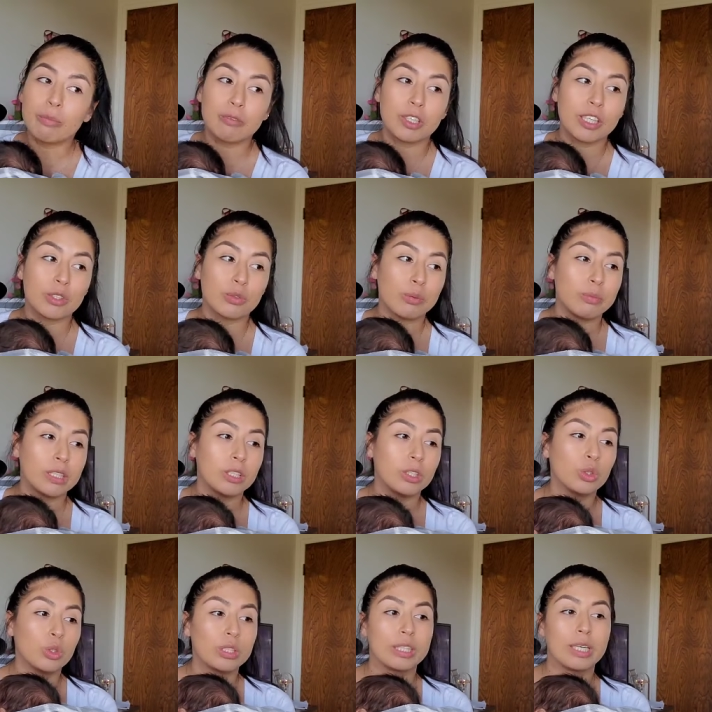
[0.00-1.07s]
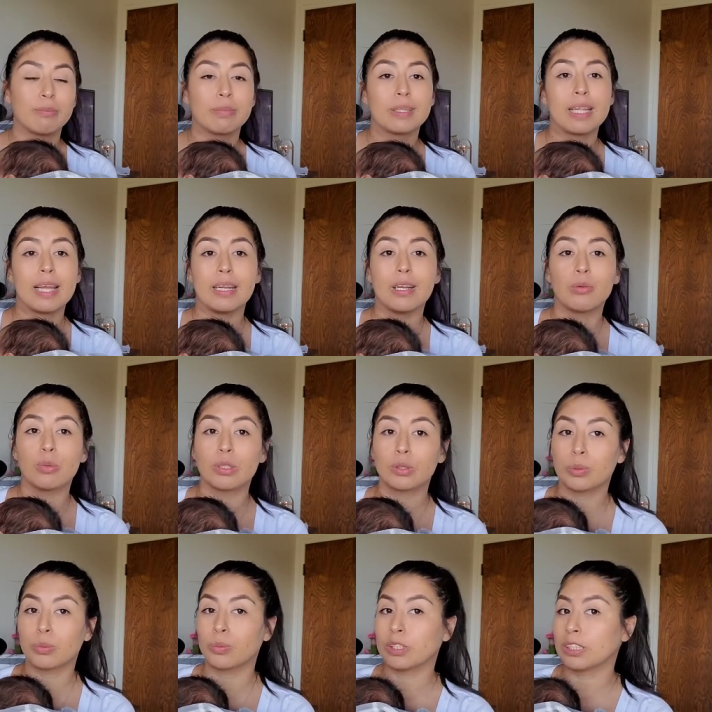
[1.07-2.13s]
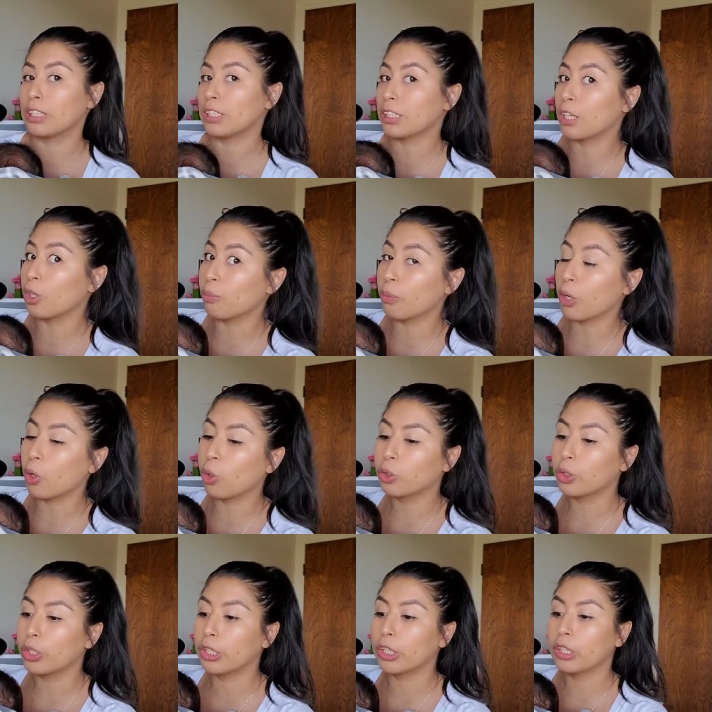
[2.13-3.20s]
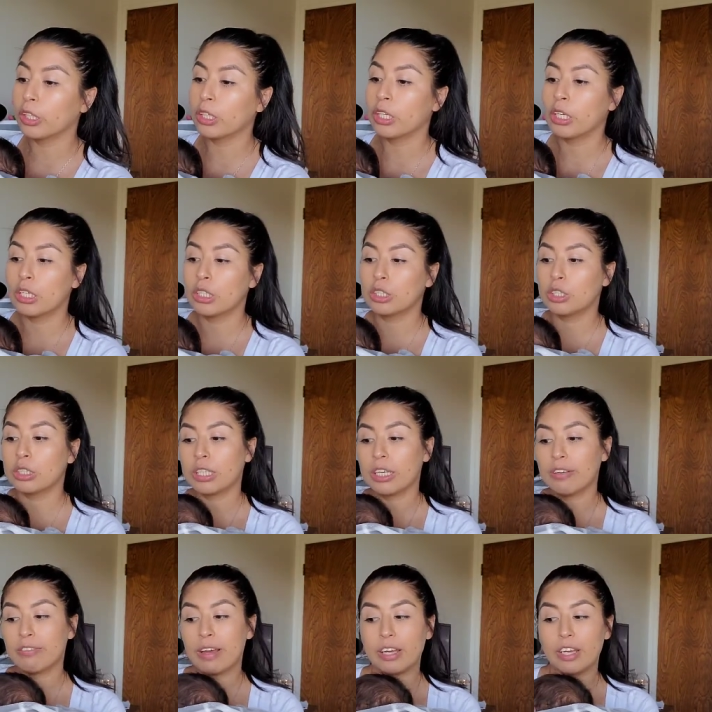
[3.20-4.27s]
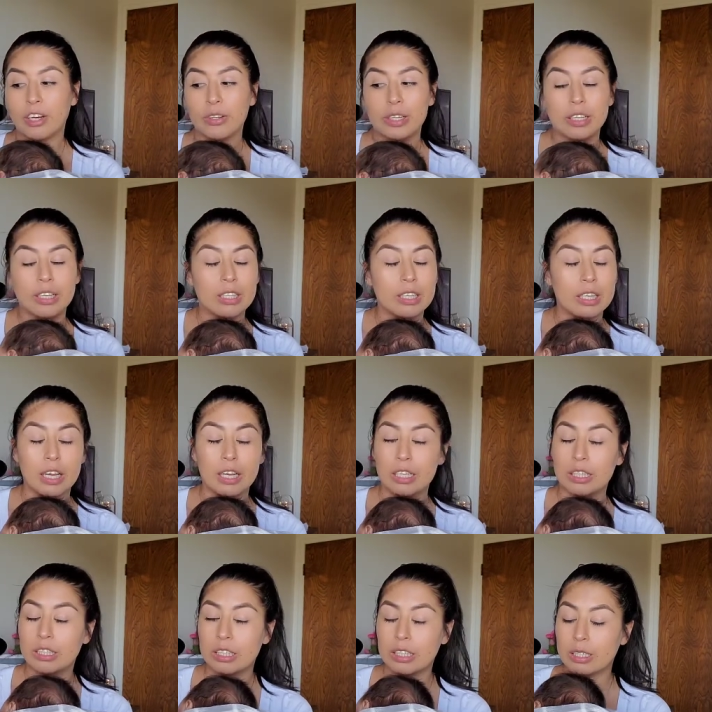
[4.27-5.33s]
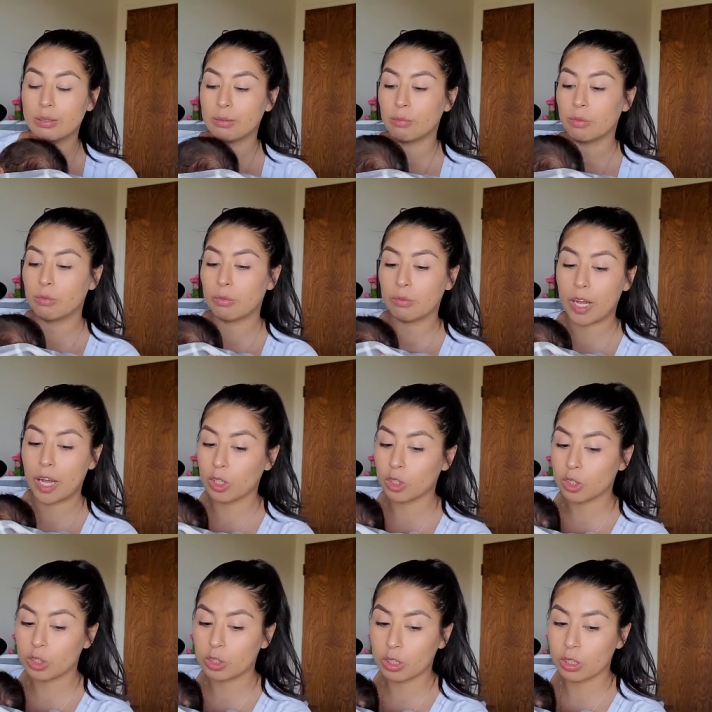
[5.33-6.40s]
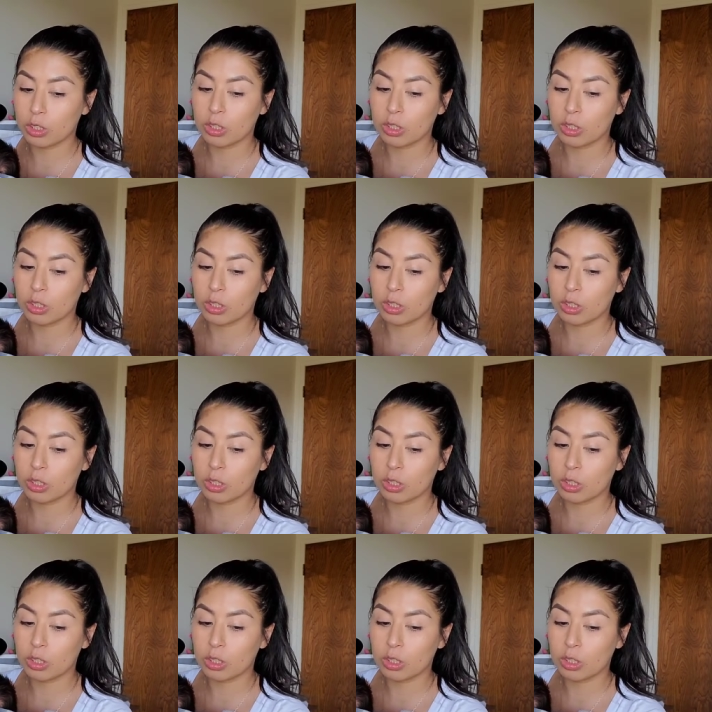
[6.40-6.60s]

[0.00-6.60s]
If you guys want me to do an updated one once he's a little bit older to see if I carry anything else.